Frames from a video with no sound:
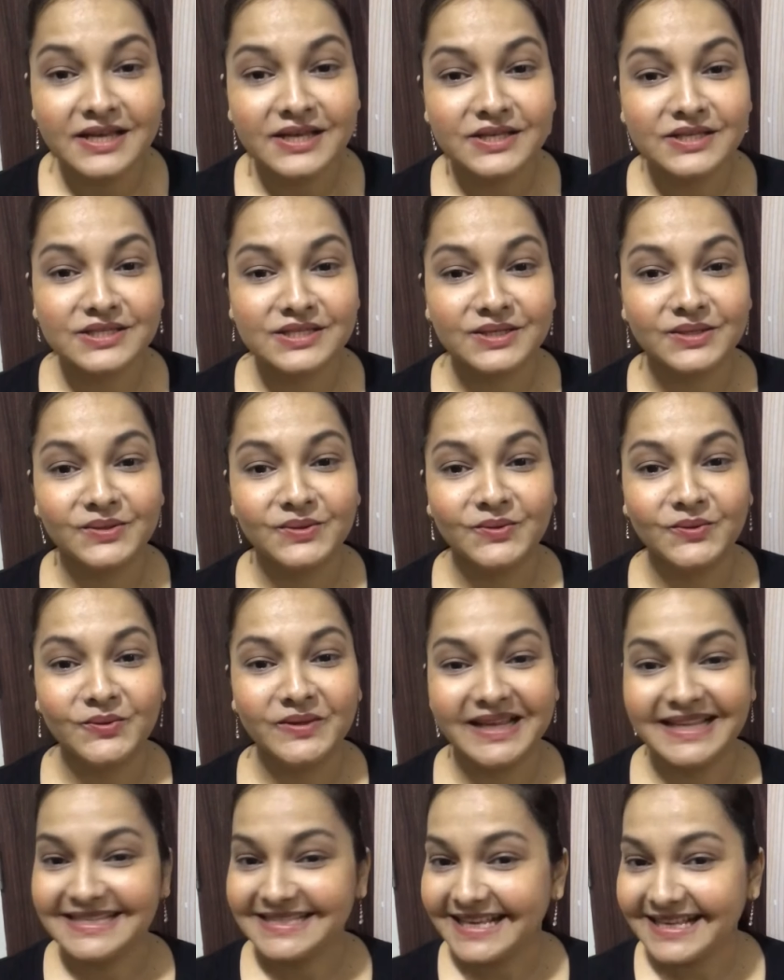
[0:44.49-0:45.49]
So
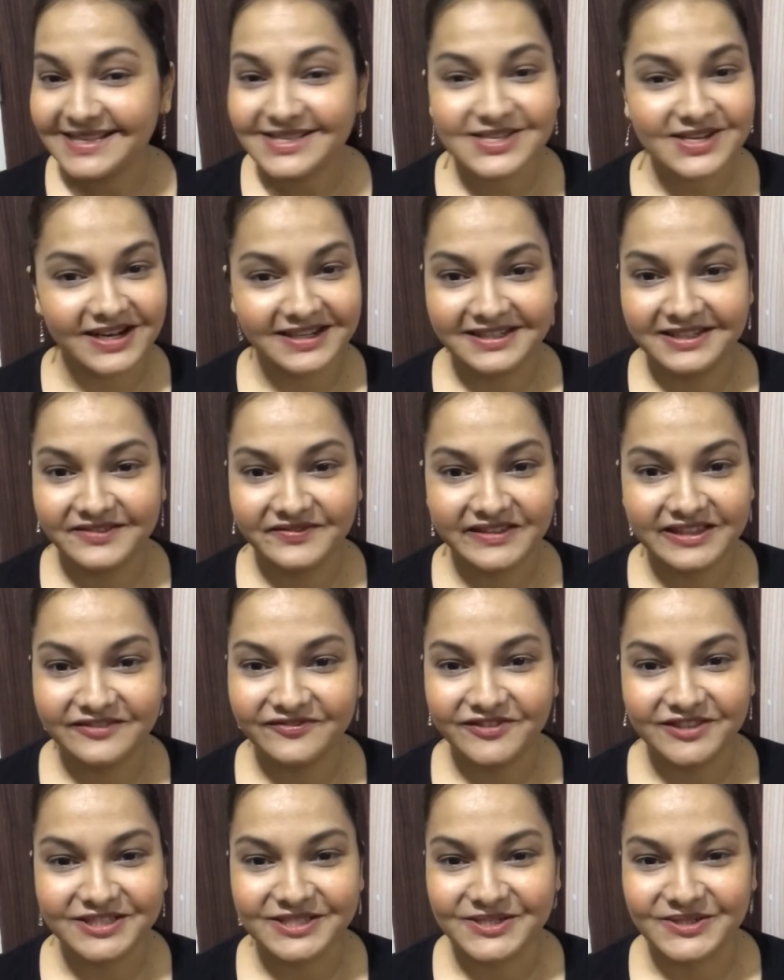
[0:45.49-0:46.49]
let's get started with the
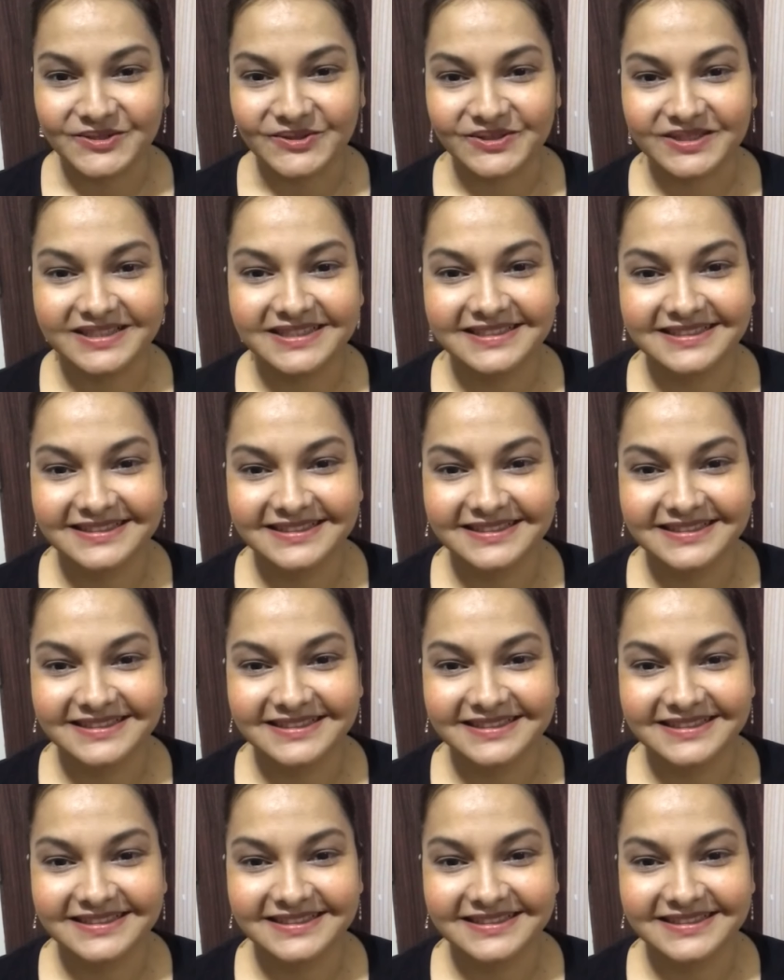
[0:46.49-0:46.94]
first look.